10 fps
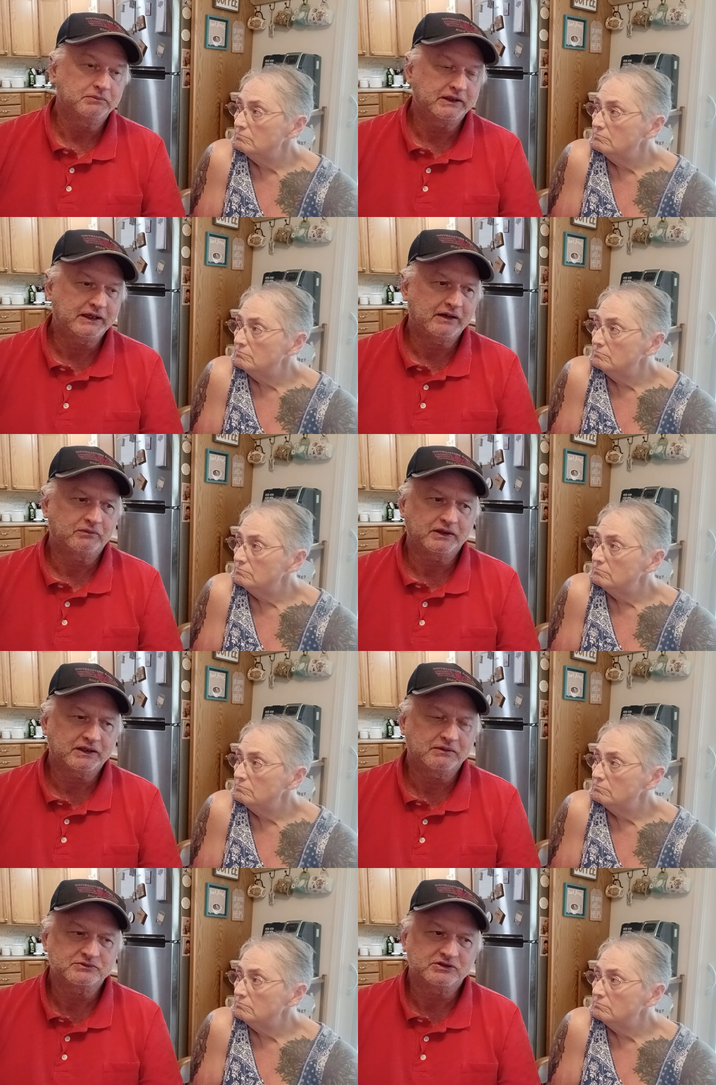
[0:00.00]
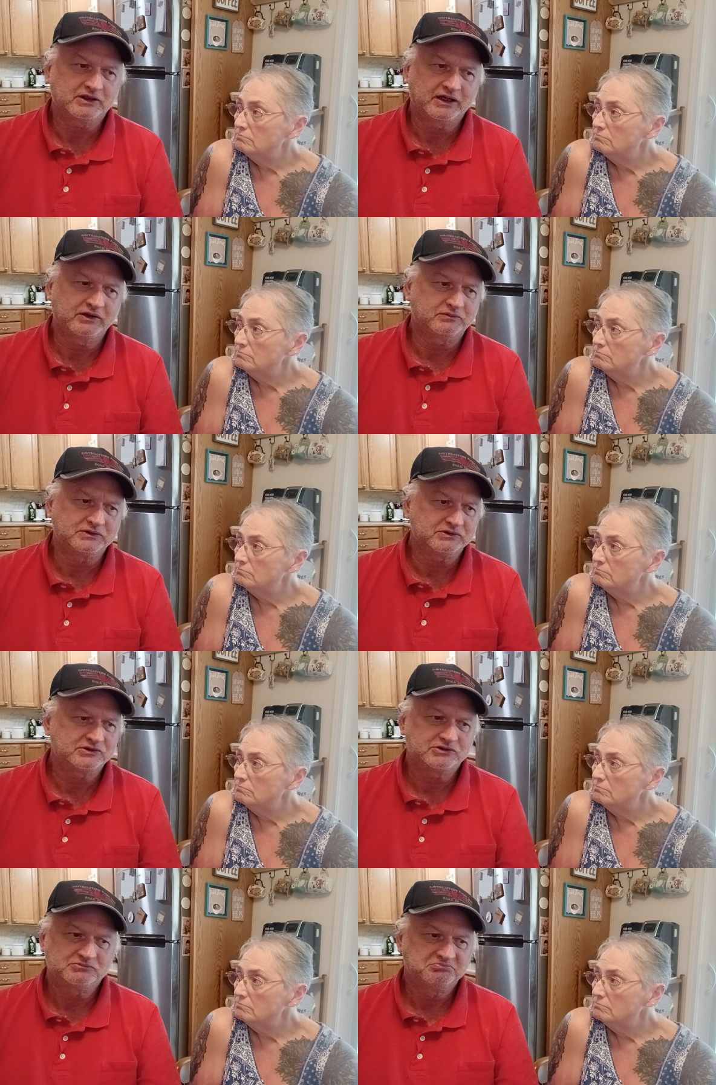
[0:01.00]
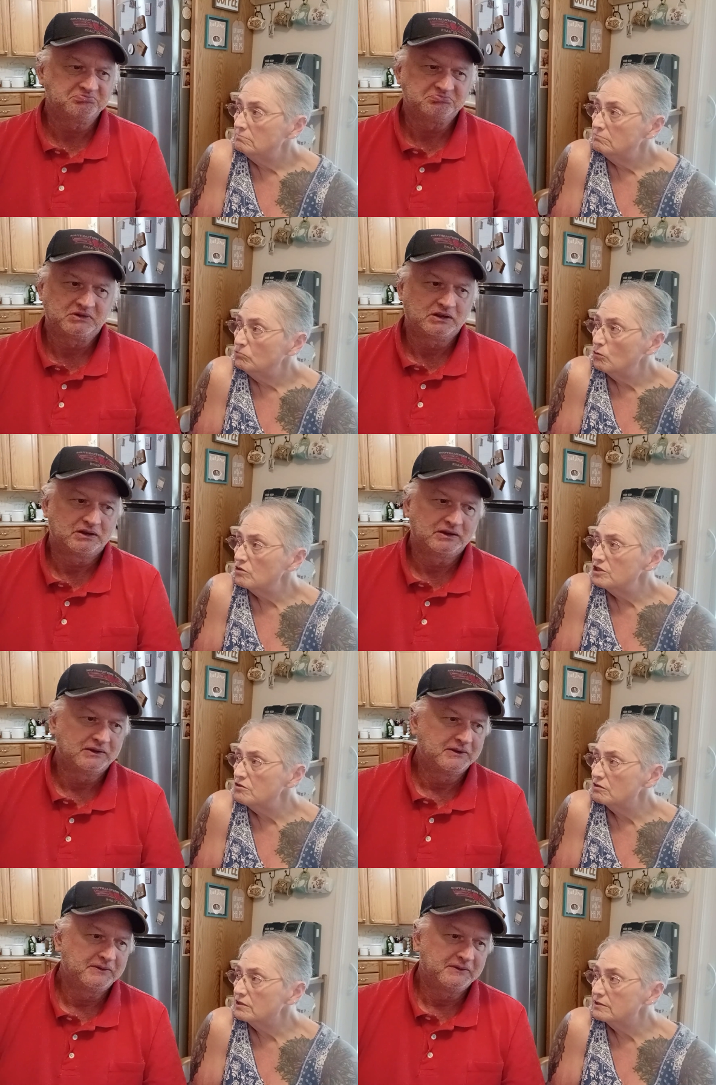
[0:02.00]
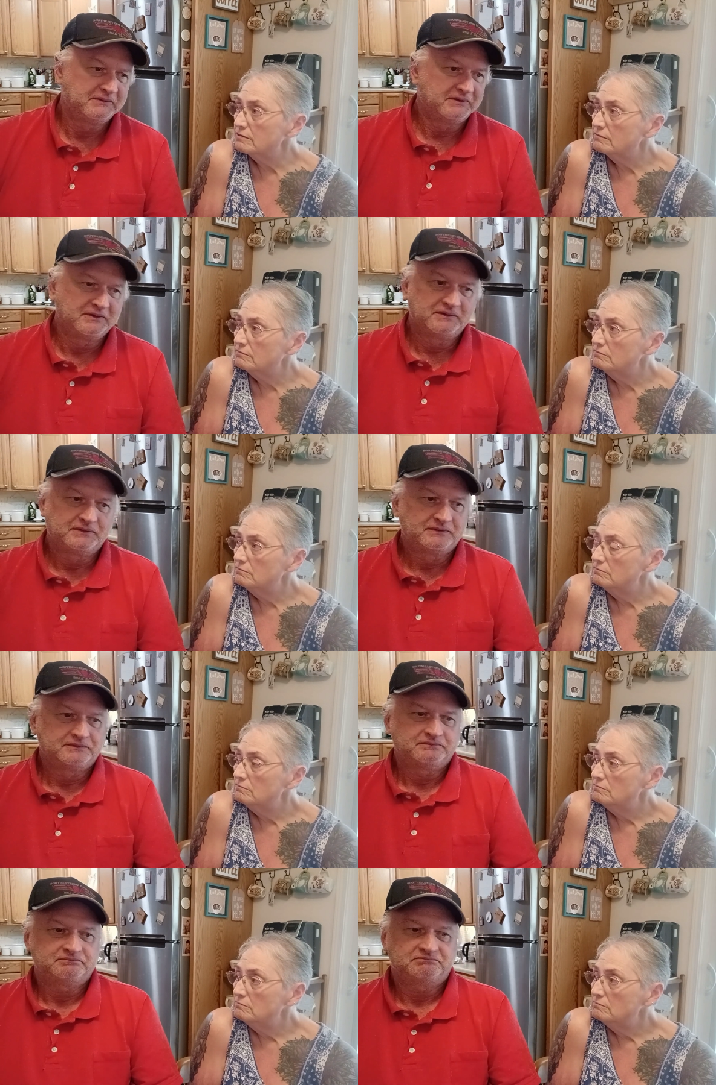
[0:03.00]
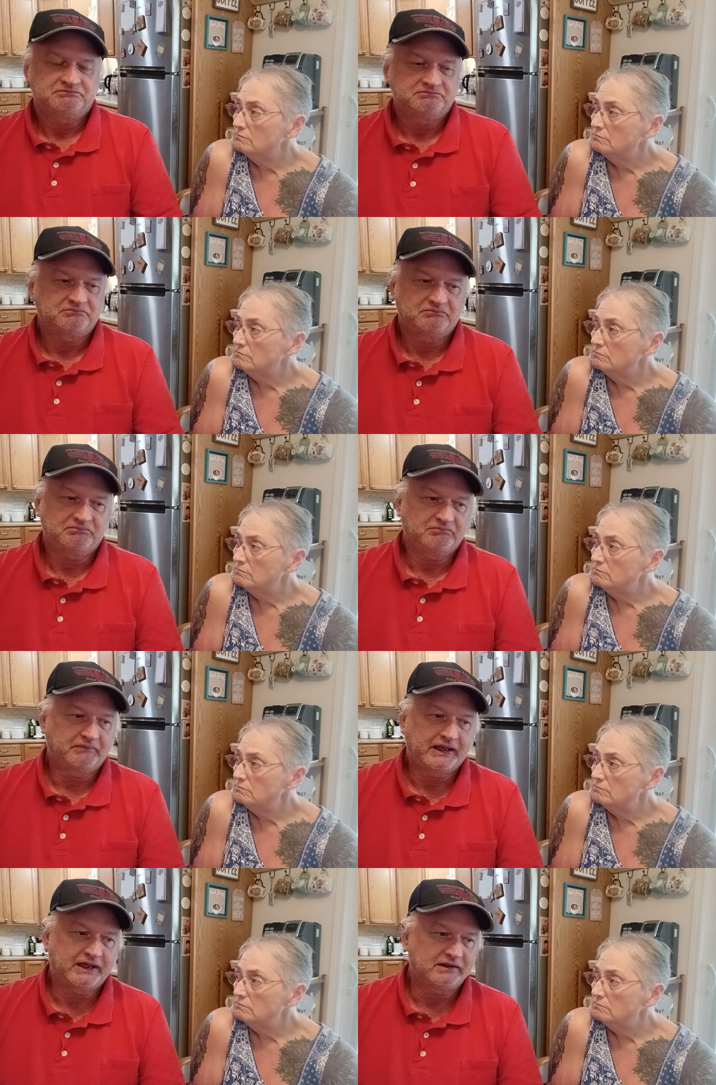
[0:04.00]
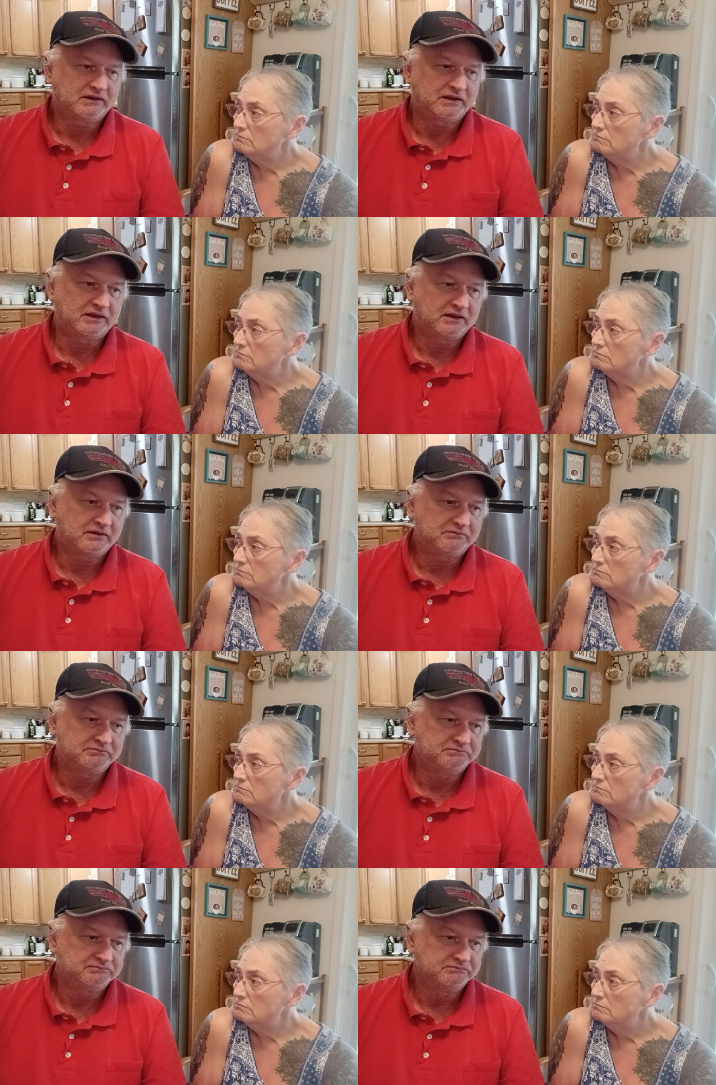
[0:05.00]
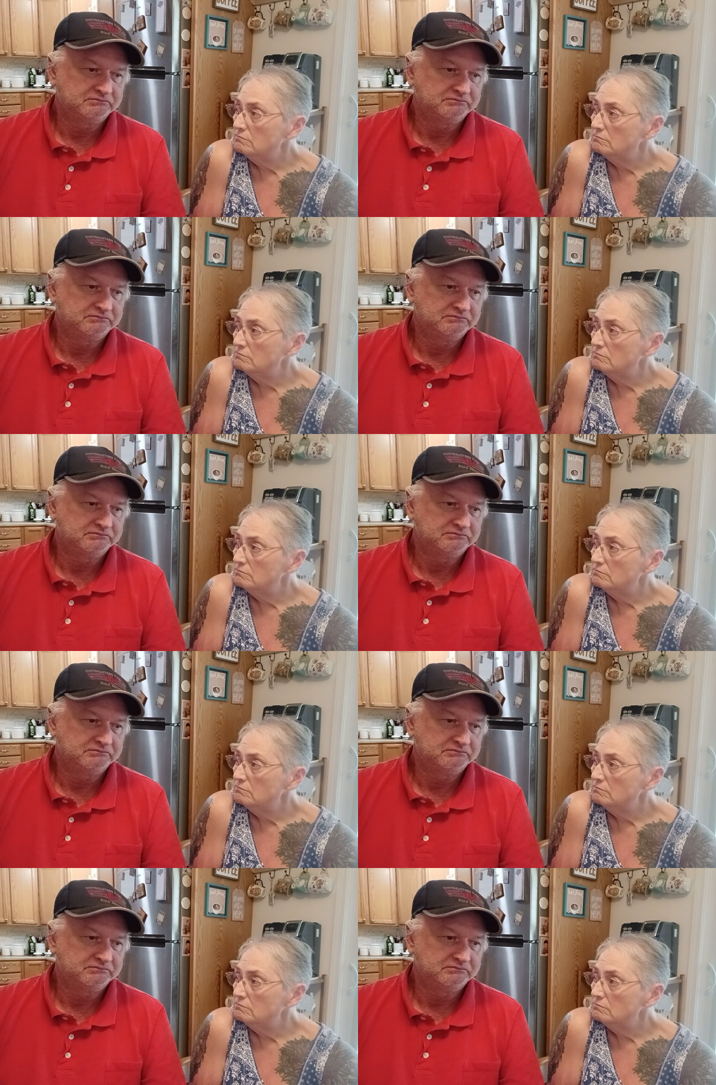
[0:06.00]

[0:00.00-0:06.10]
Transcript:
Speaker 1: But now when it comes to the other ones. What was useless? Man, um,